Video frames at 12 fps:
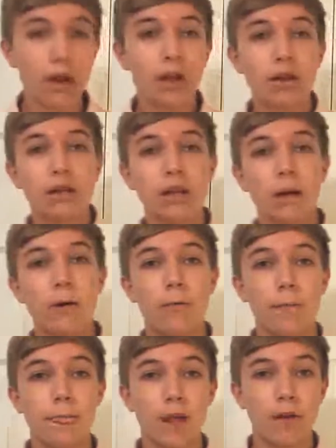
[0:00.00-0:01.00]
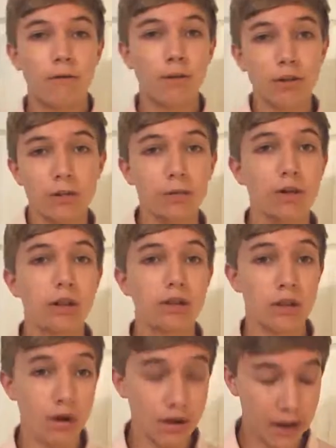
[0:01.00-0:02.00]
So first I'm going to
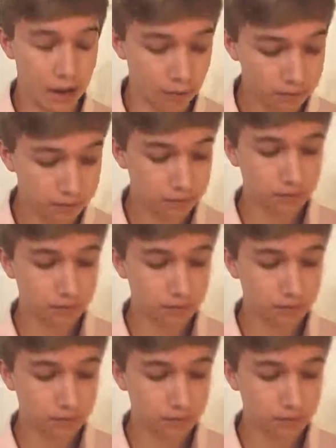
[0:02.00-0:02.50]
start out